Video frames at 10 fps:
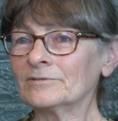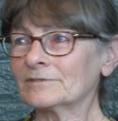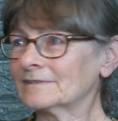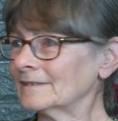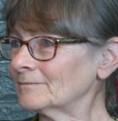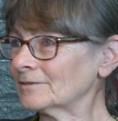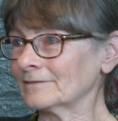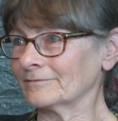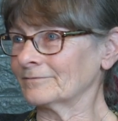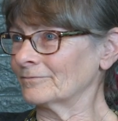Well, you seem
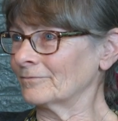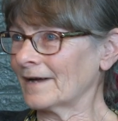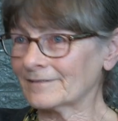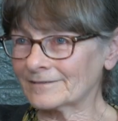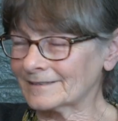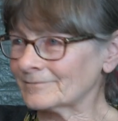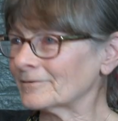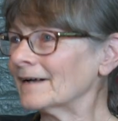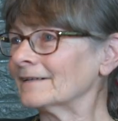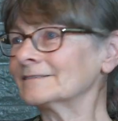to have weathered it
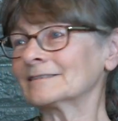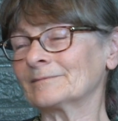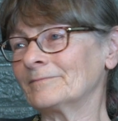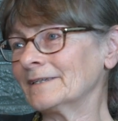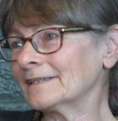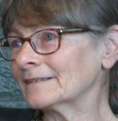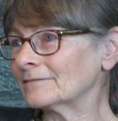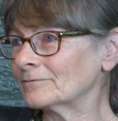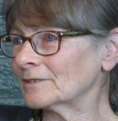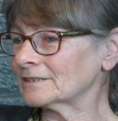well. Speaking
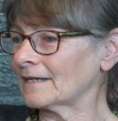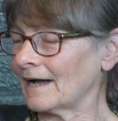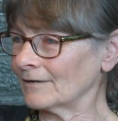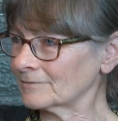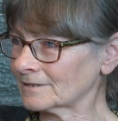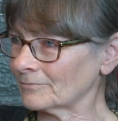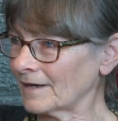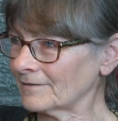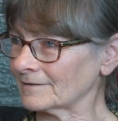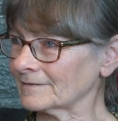of which, how was
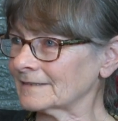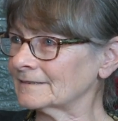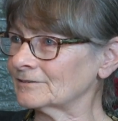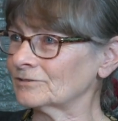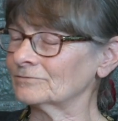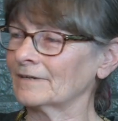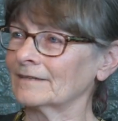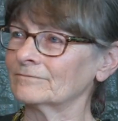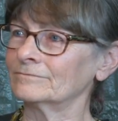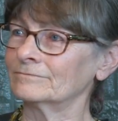weather? Like, did you
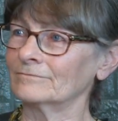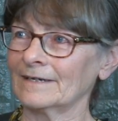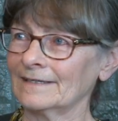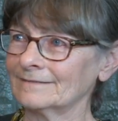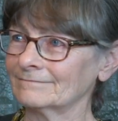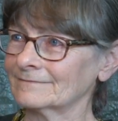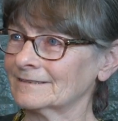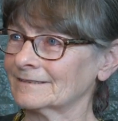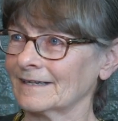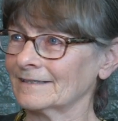run rain,
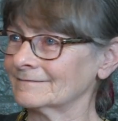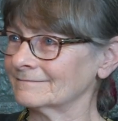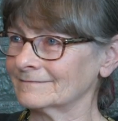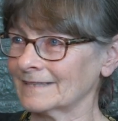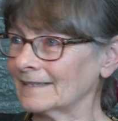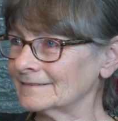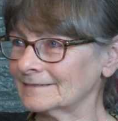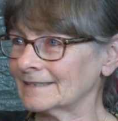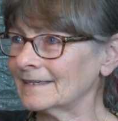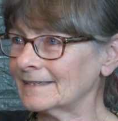sun,
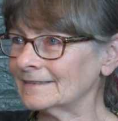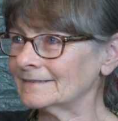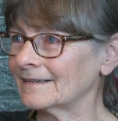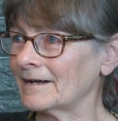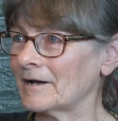night, day?